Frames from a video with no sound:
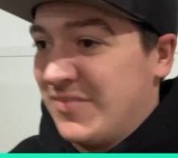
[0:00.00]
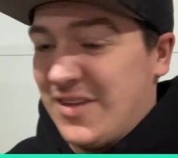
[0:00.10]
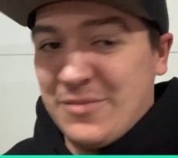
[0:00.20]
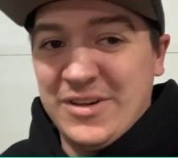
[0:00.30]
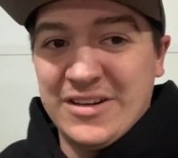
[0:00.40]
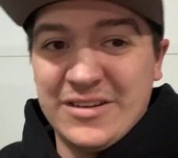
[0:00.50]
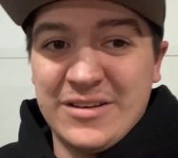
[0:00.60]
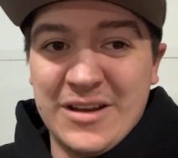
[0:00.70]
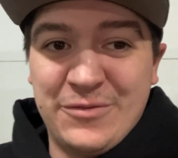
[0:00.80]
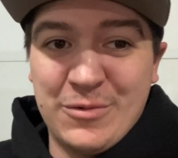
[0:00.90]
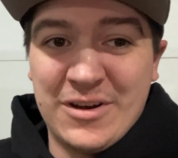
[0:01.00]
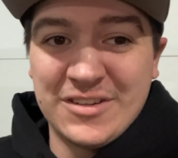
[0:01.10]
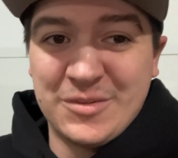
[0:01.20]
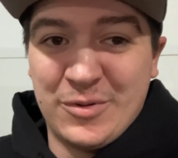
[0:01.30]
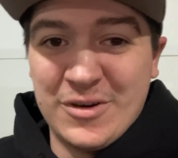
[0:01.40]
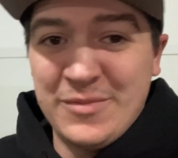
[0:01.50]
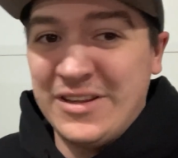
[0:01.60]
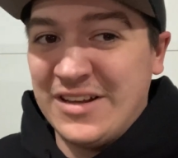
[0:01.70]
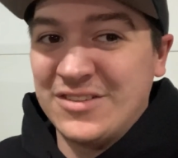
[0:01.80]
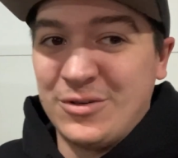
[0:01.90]
I mean, if you want to support me,
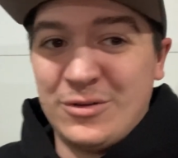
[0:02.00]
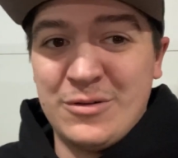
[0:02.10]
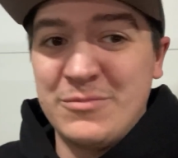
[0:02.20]
that's cool.